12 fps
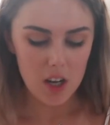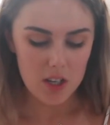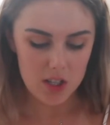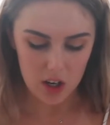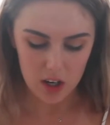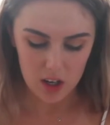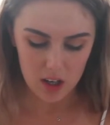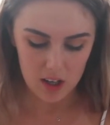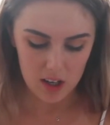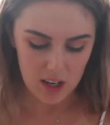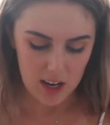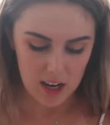So
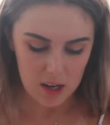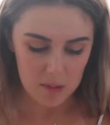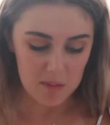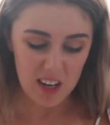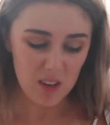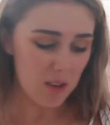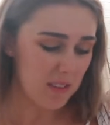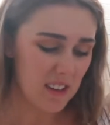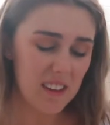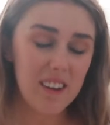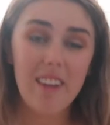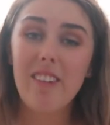and often
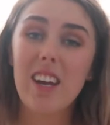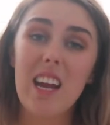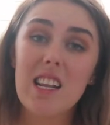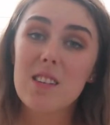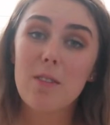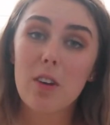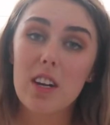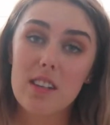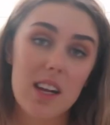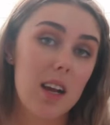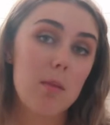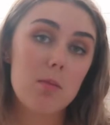there are even hints for
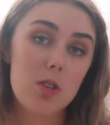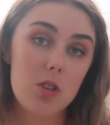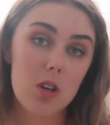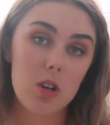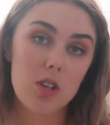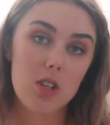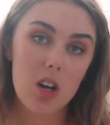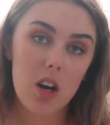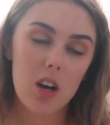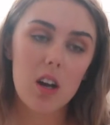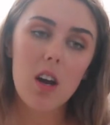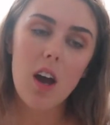exams too.
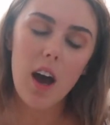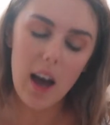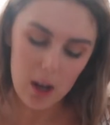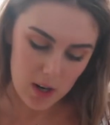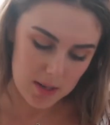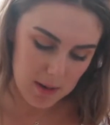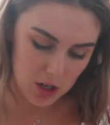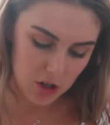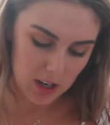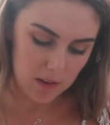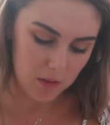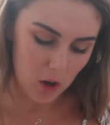So I always make
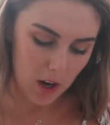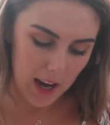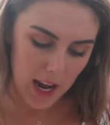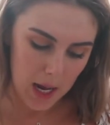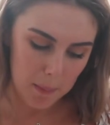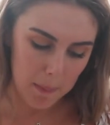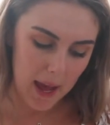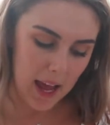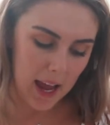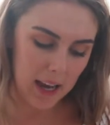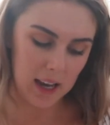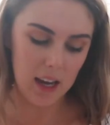sure I've got a
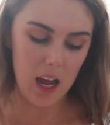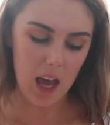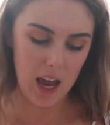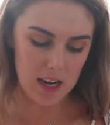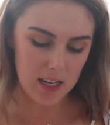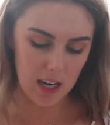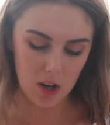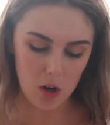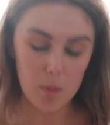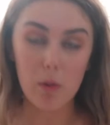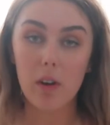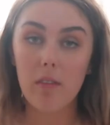pen and a
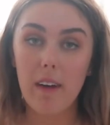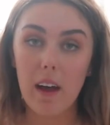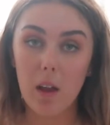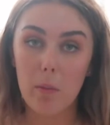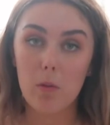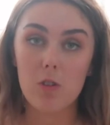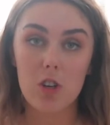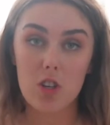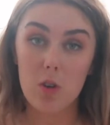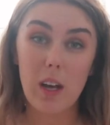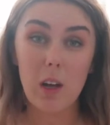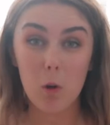notebook available, just
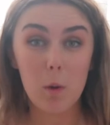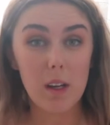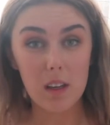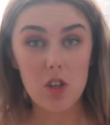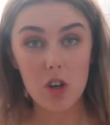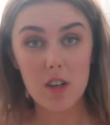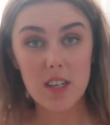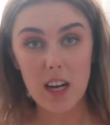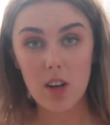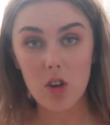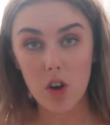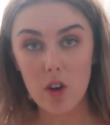so I can quickly jot
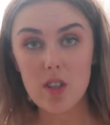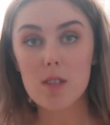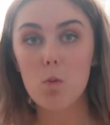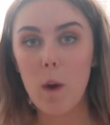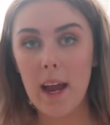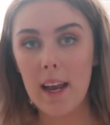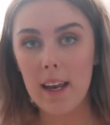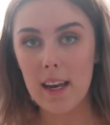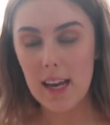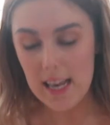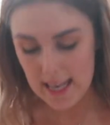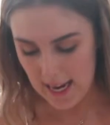down notes
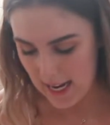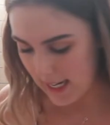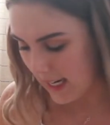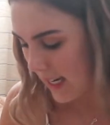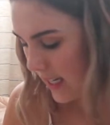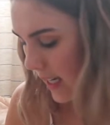when needed.